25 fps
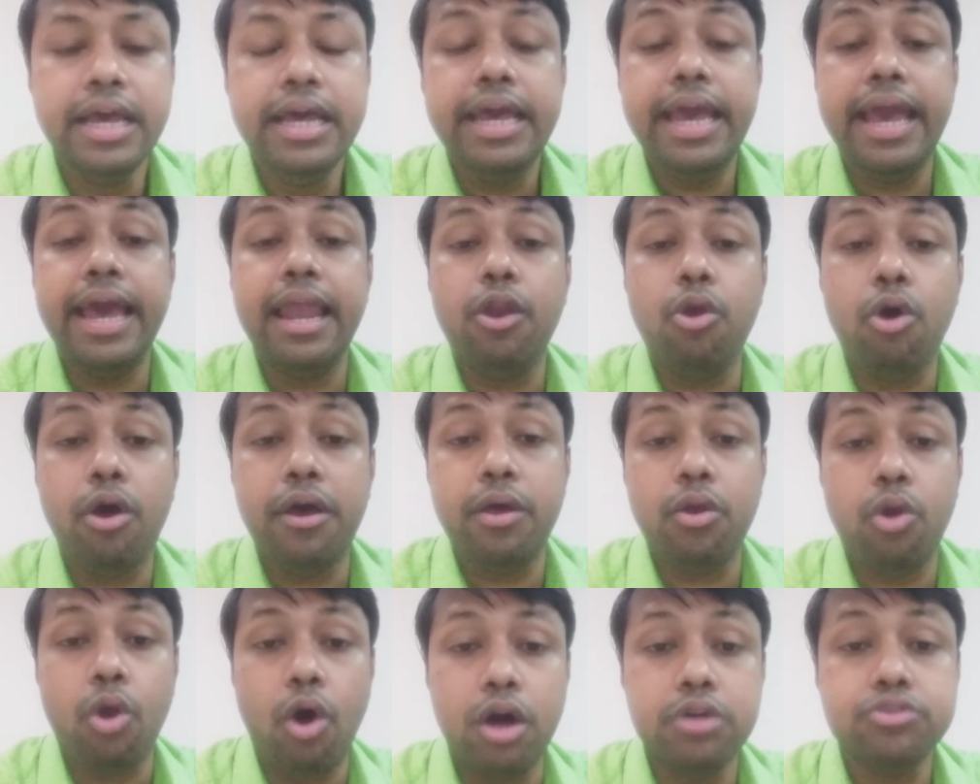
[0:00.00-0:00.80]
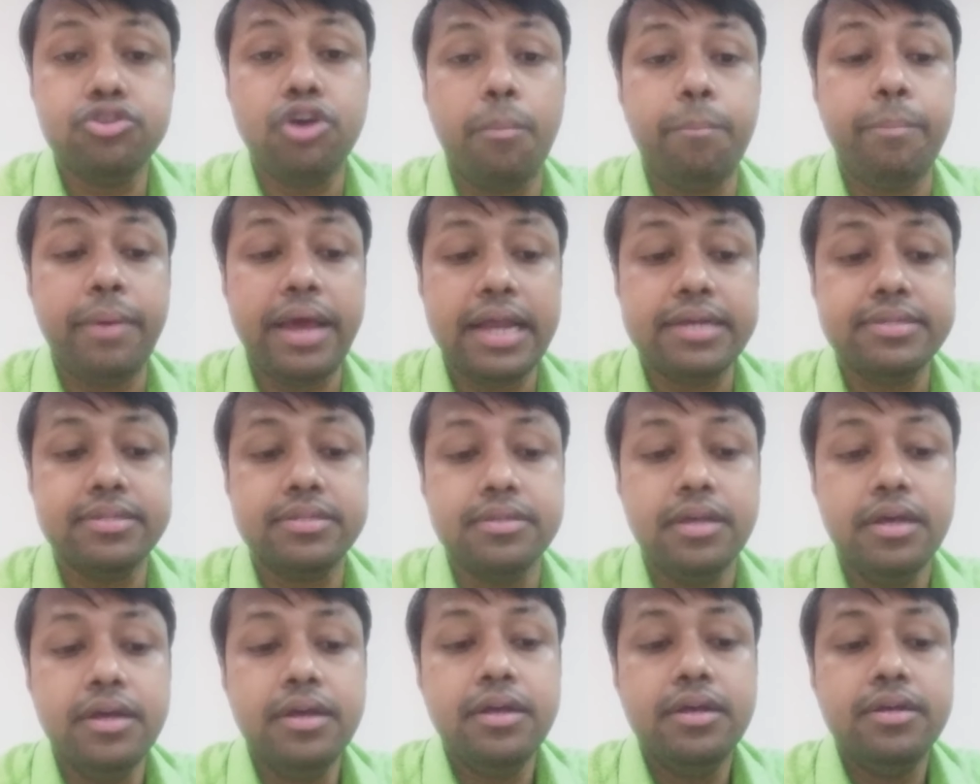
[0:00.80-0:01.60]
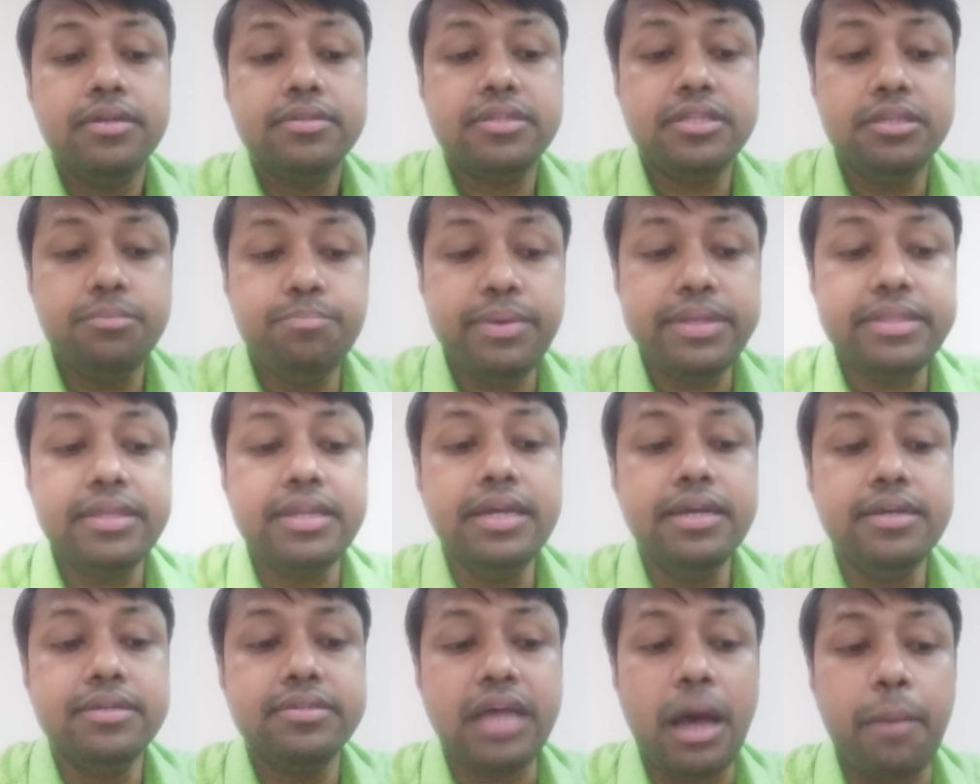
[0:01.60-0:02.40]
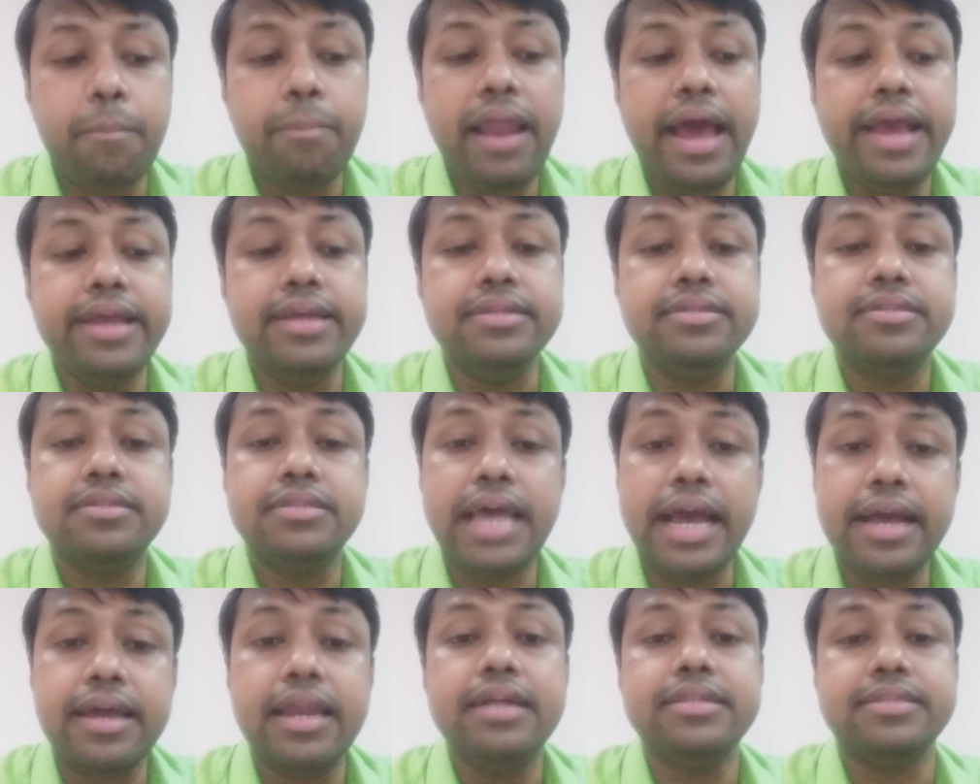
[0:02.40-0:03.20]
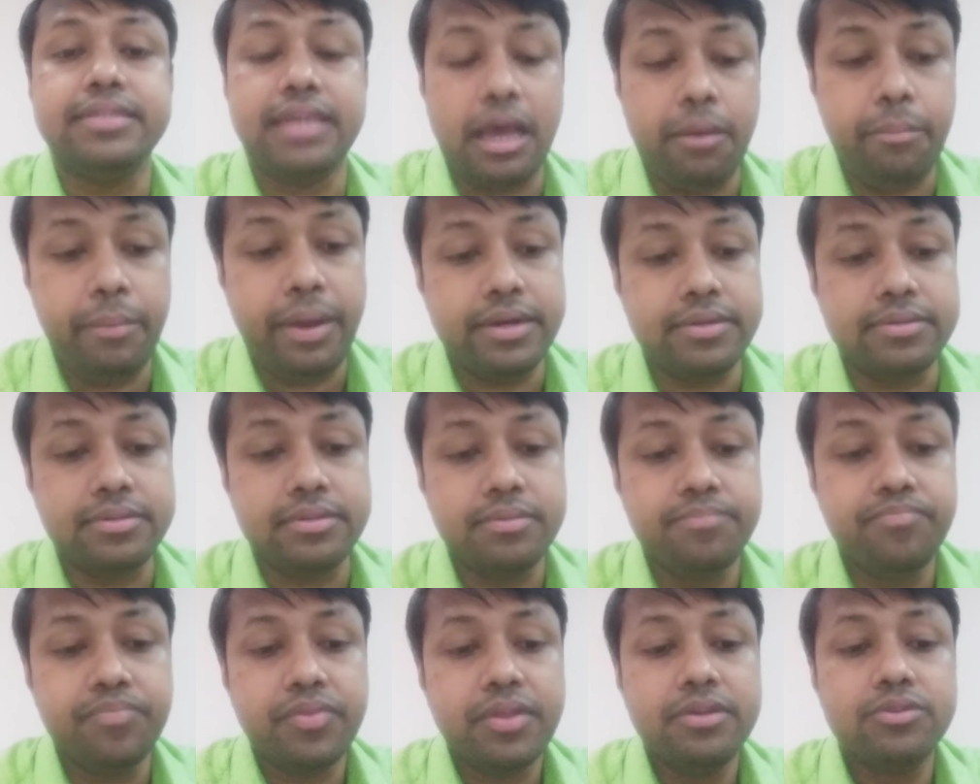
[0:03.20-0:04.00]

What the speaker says: and loss of parasympathetic supply in sacral segments.